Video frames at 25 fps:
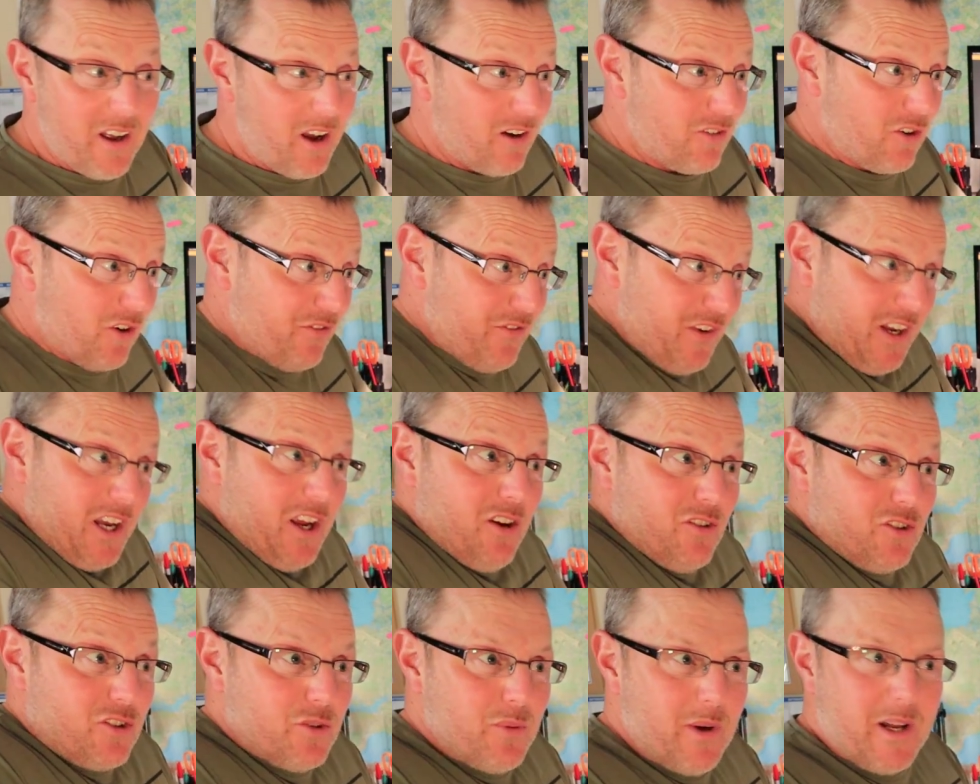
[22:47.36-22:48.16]
I've got
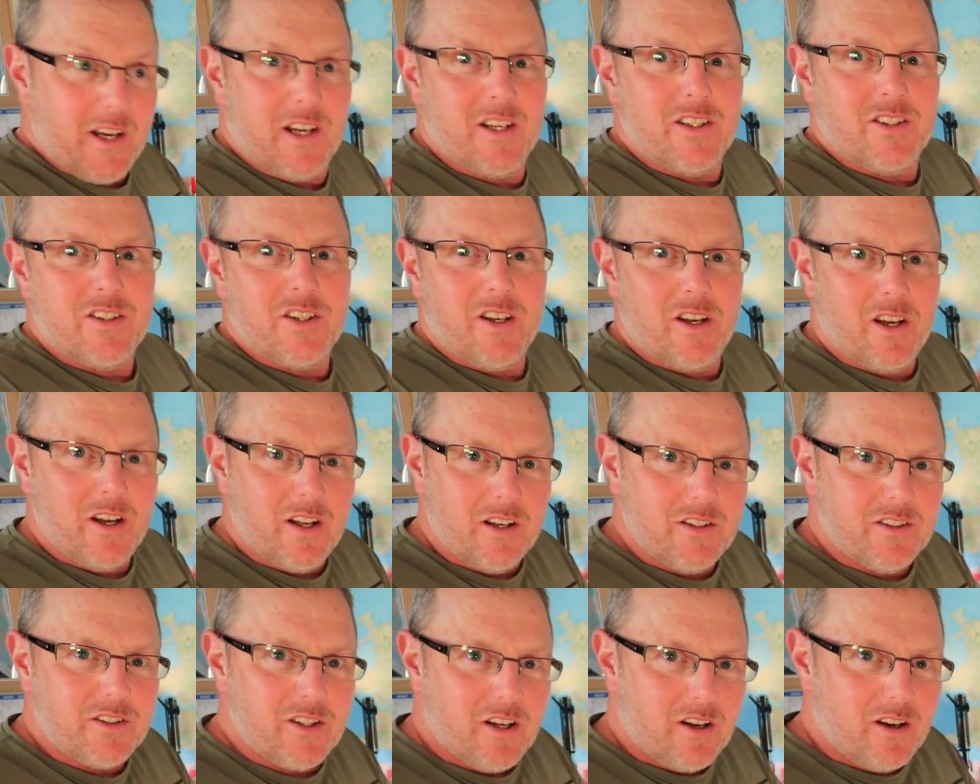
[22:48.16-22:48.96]
videos to edit
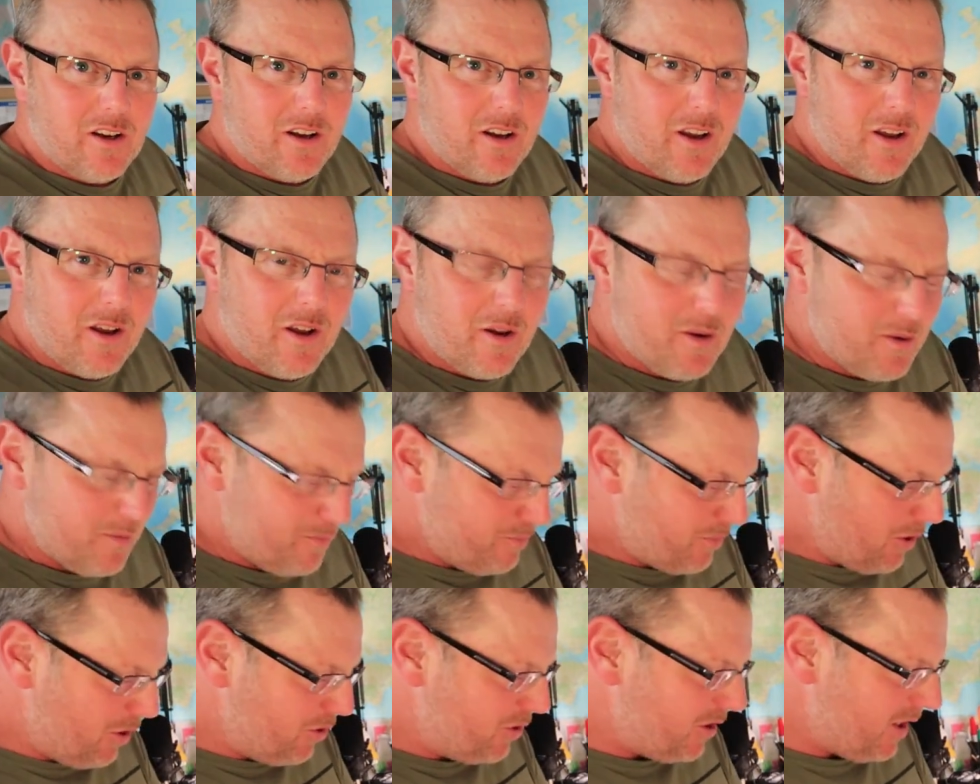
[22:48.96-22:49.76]
and
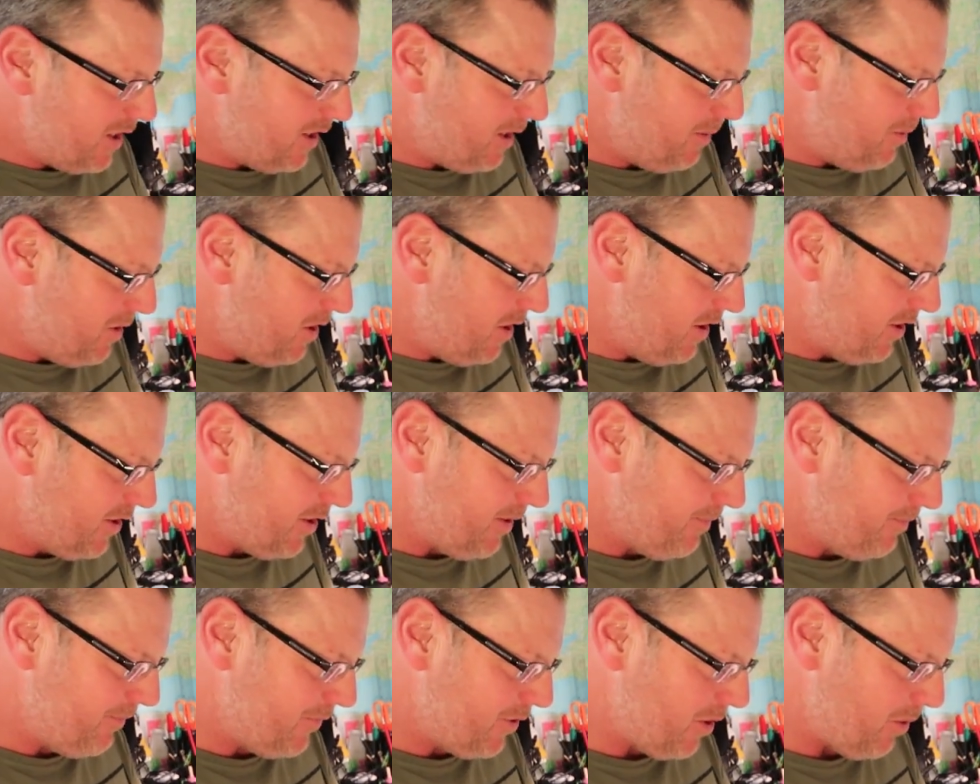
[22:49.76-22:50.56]
process
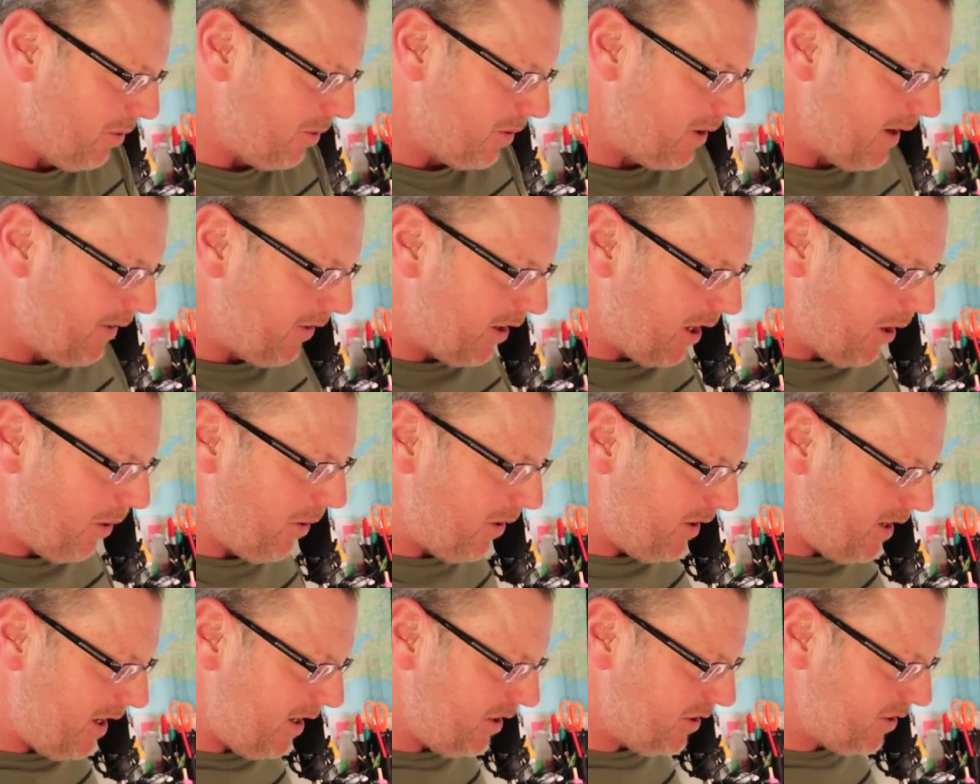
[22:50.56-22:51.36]
images. So I'm going to have a
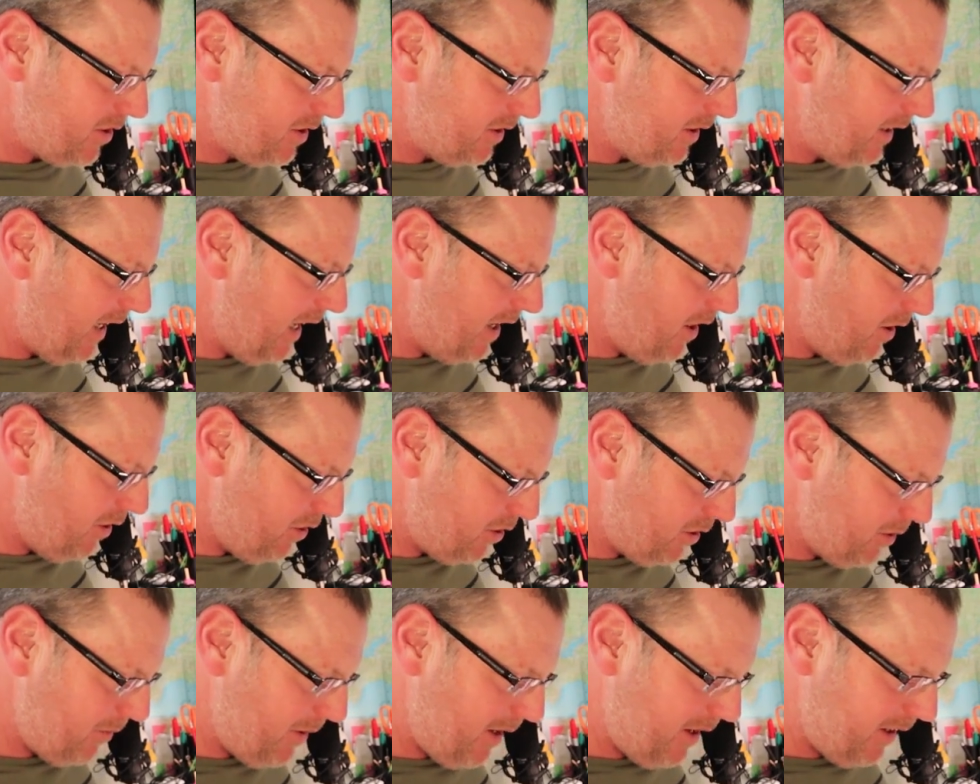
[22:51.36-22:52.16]
go at this, get
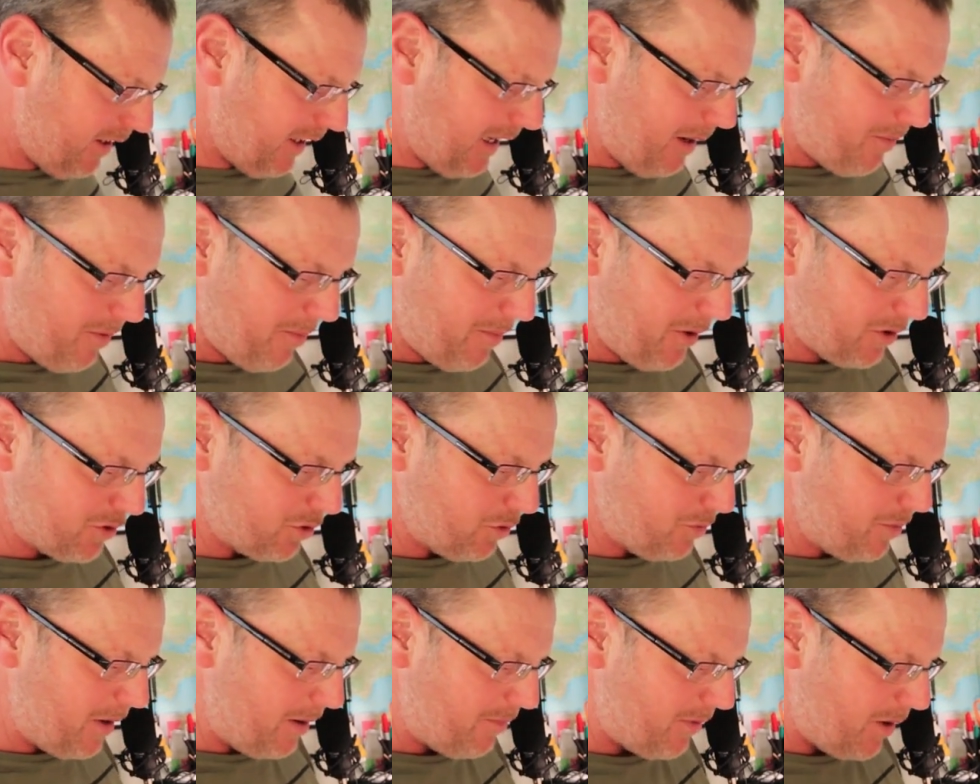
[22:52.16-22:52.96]
used to it, get my
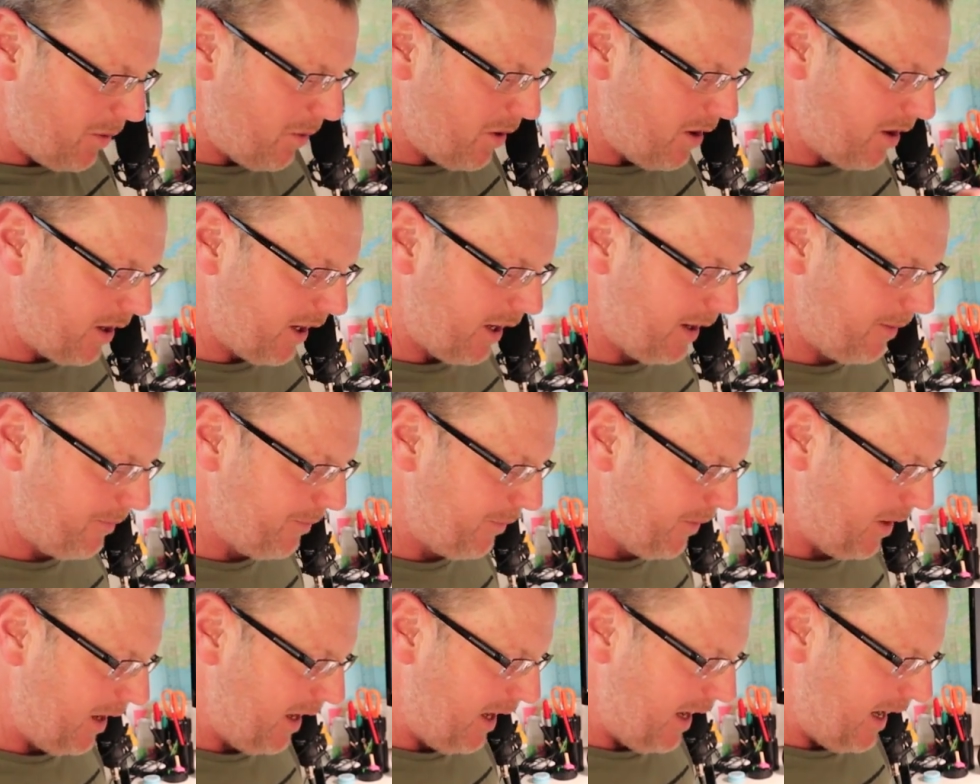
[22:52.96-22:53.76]
muscle memory
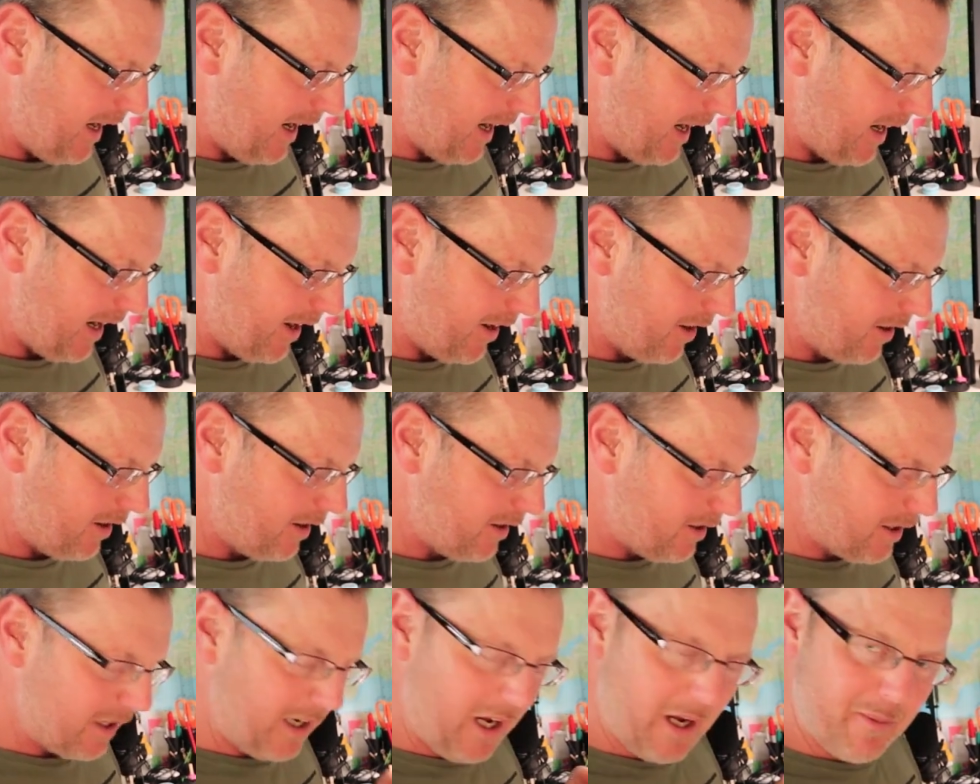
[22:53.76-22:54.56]
working,
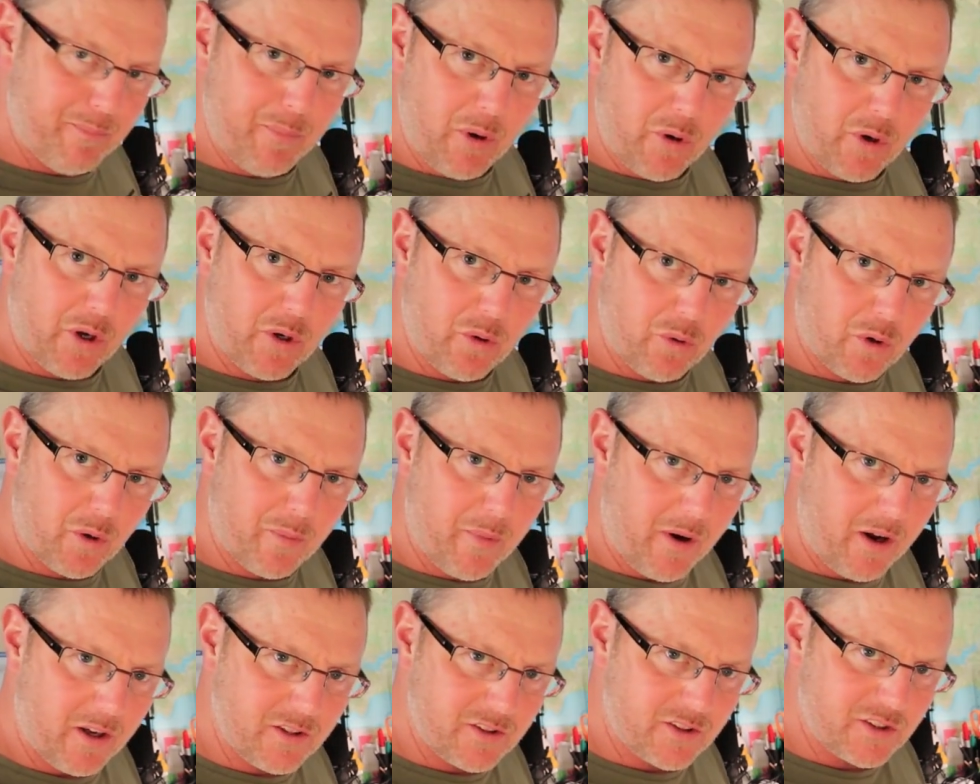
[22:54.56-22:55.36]
and keep poking all the
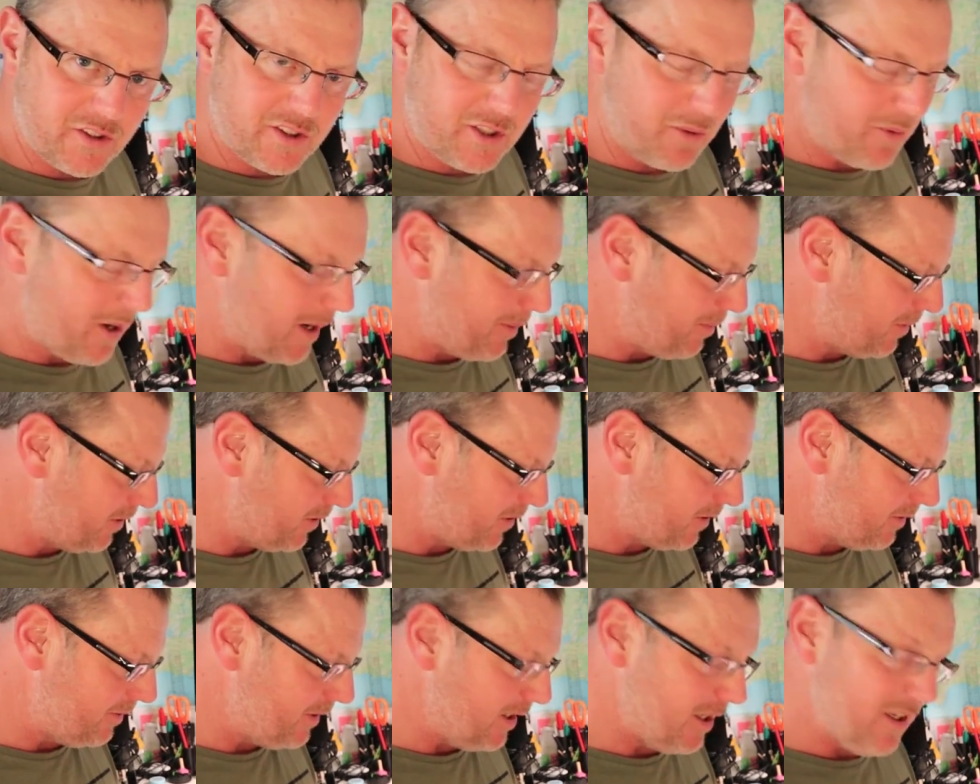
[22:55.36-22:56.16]
buttons and see what
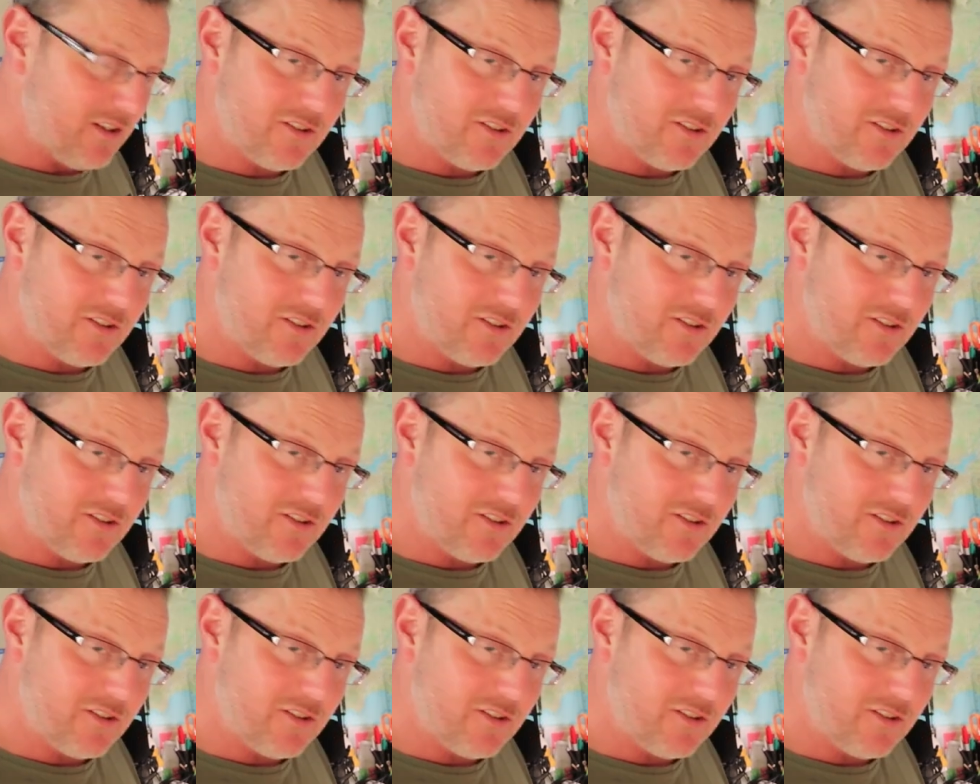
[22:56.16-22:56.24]
happens.